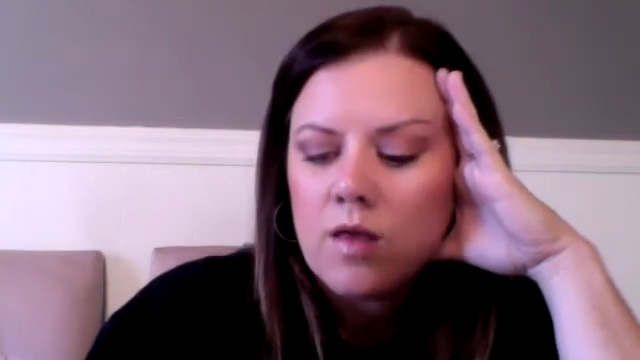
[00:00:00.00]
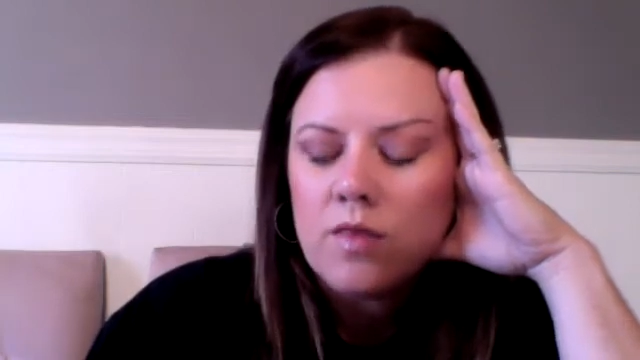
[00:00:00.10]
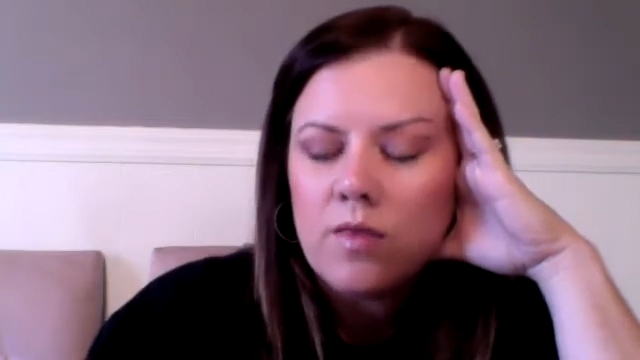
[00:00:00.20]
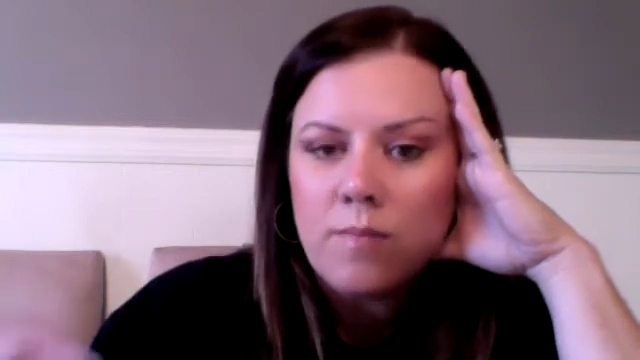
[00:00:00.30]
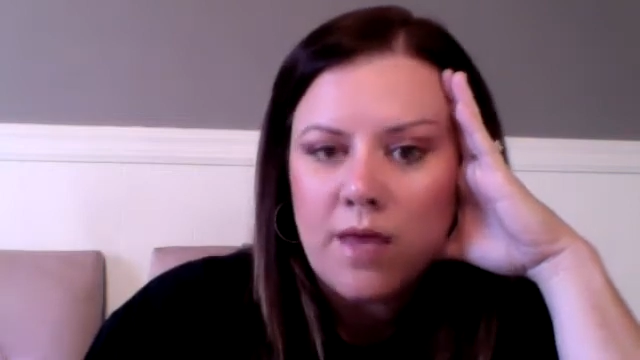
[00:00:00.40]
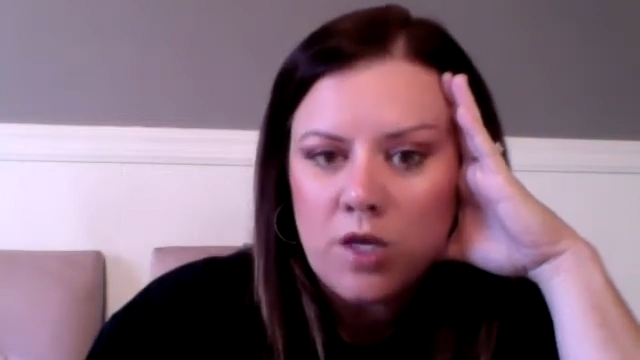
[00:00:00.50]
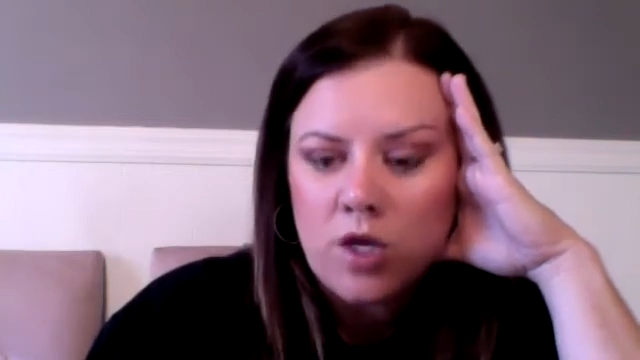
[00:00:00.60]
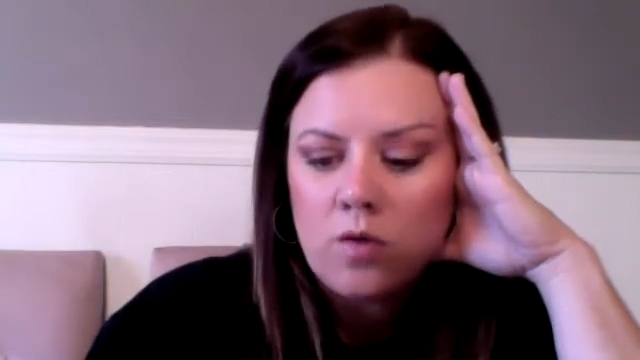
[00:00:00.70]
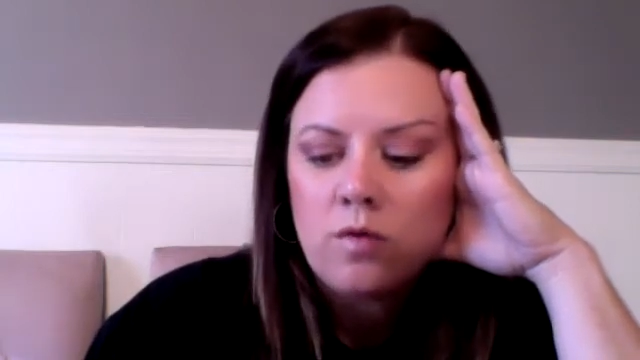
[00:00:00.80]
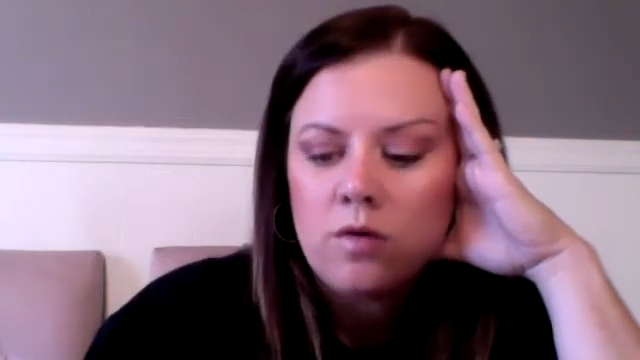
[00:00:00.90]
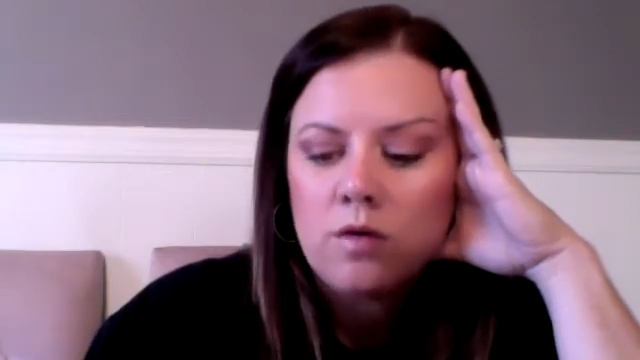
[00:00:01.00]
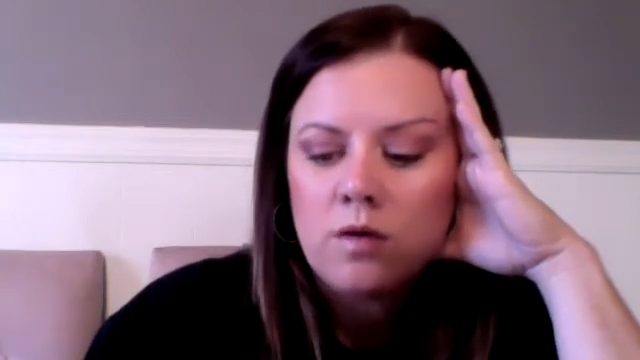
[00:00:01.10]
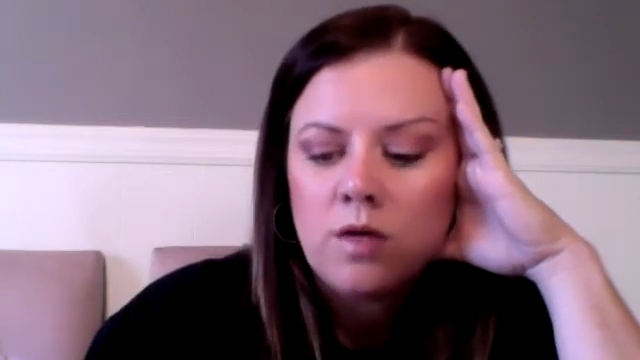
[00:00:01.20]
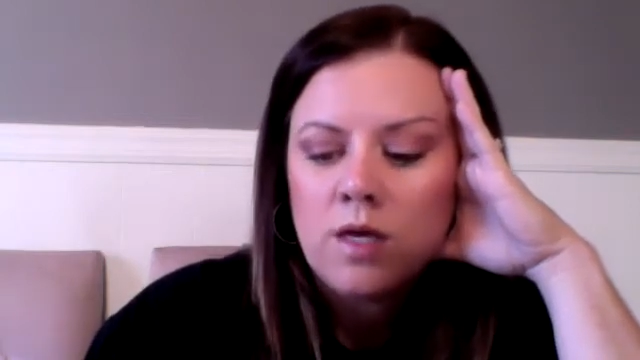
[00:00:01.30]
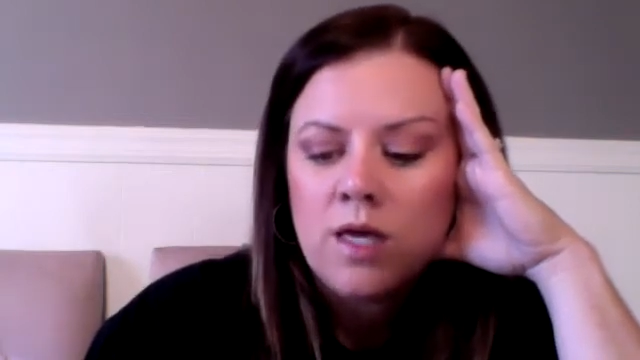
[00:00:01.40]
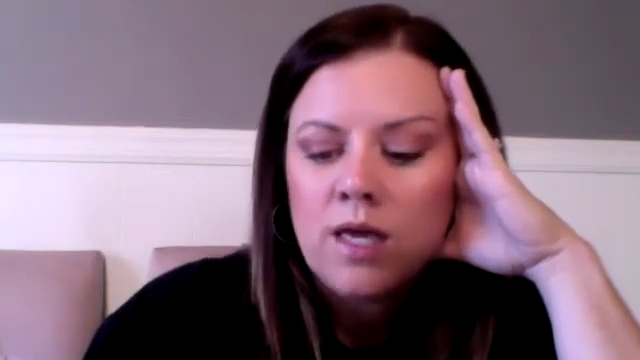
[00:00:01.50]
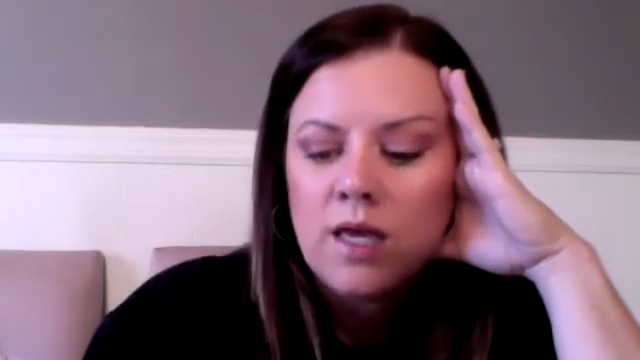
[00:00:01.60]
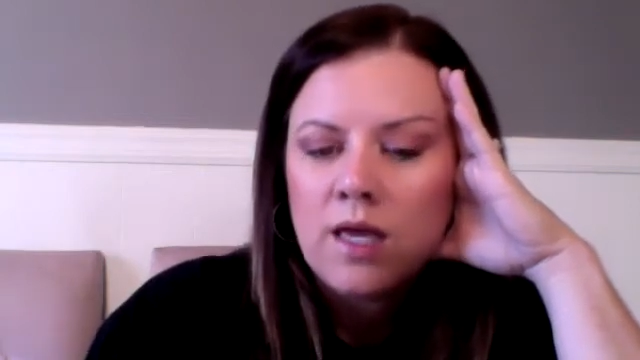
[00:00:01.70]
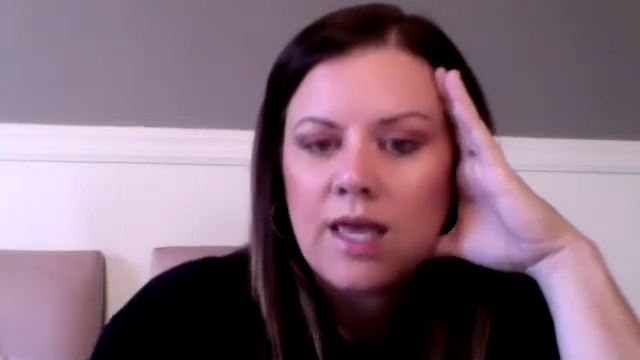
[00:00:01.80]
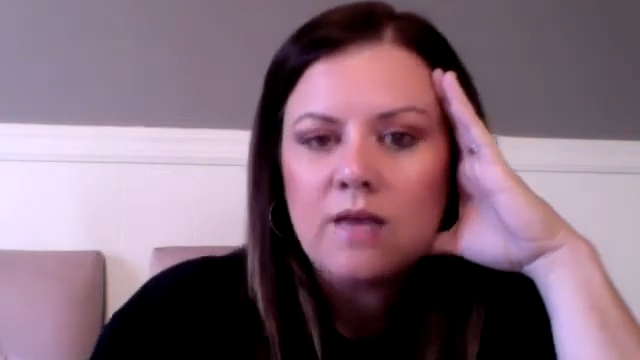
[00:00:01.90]
the menu,
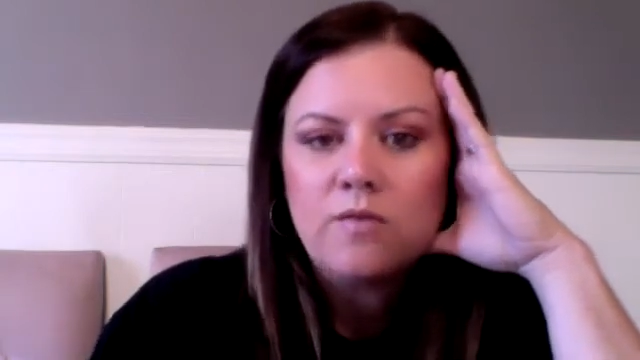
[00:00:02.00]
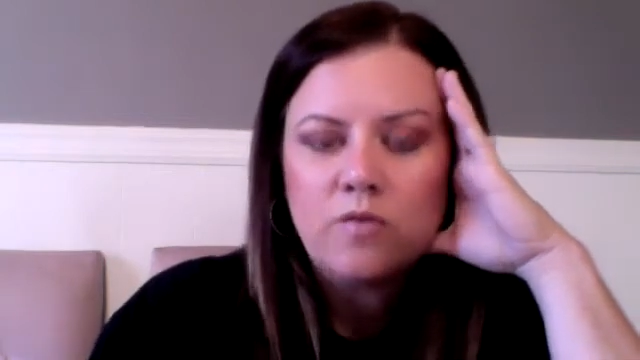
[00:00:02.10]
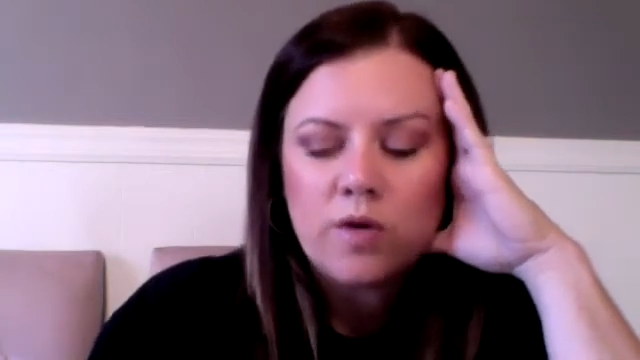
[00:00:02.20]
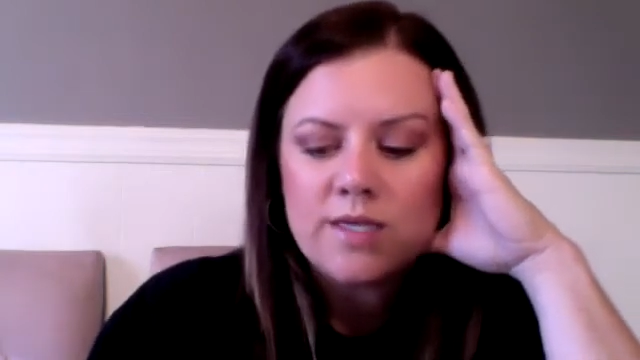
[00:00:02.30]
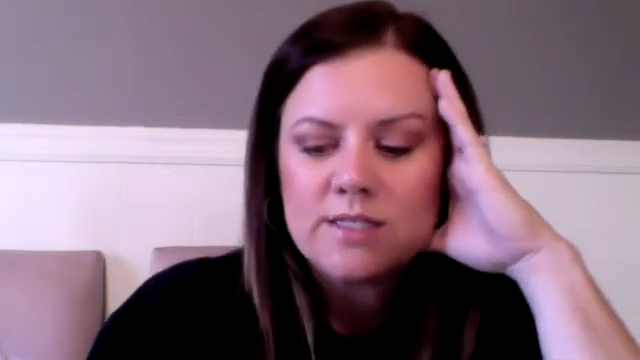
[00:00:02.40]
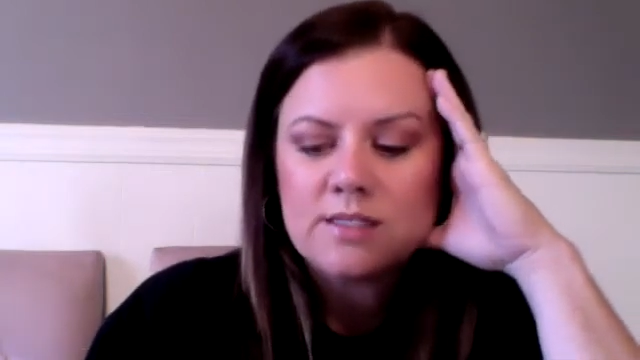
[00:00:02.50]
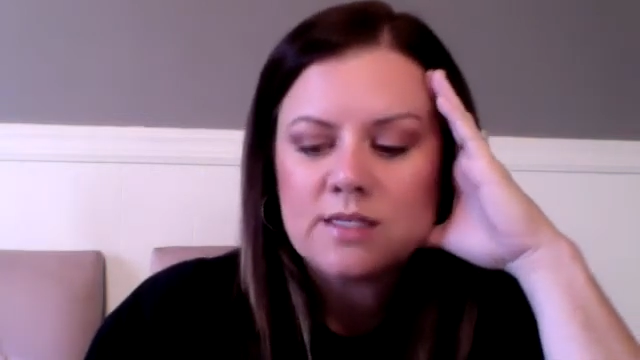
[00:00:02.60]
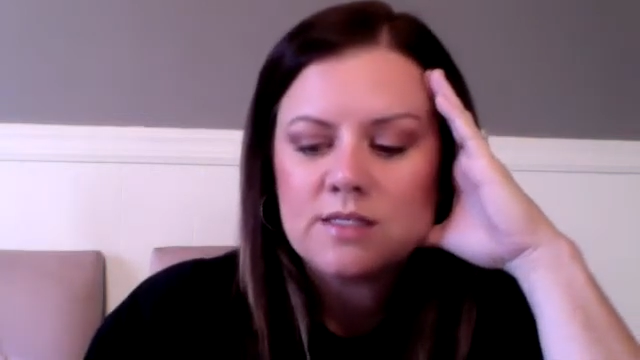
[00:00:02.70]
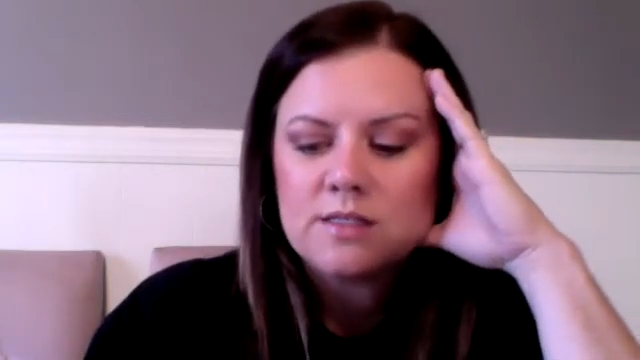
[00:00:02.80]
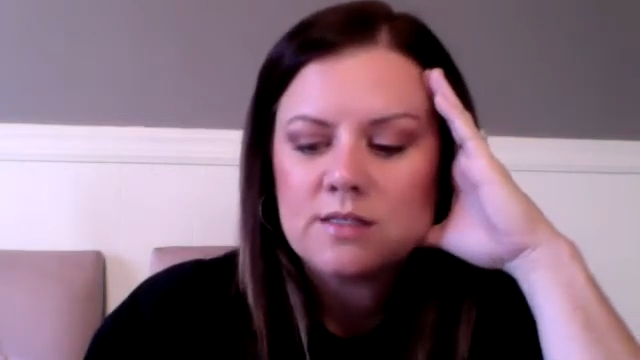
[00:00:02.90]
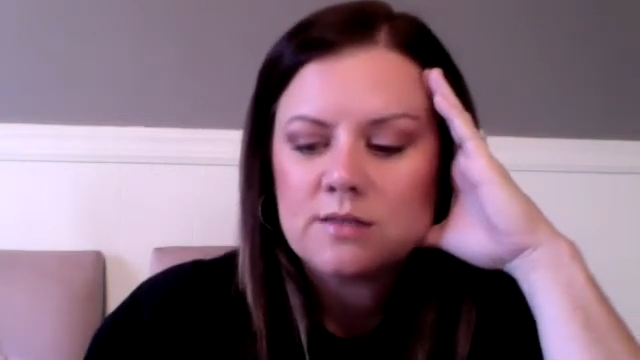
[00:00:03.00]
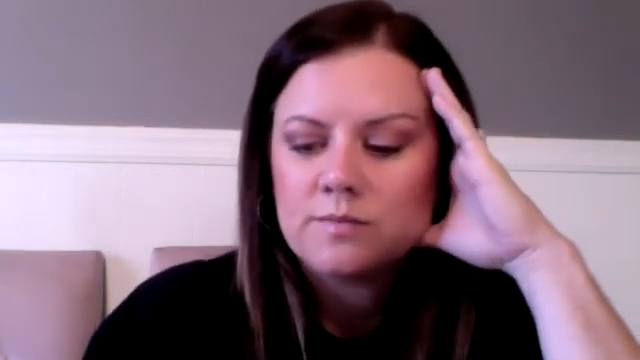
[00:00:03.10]
invoices,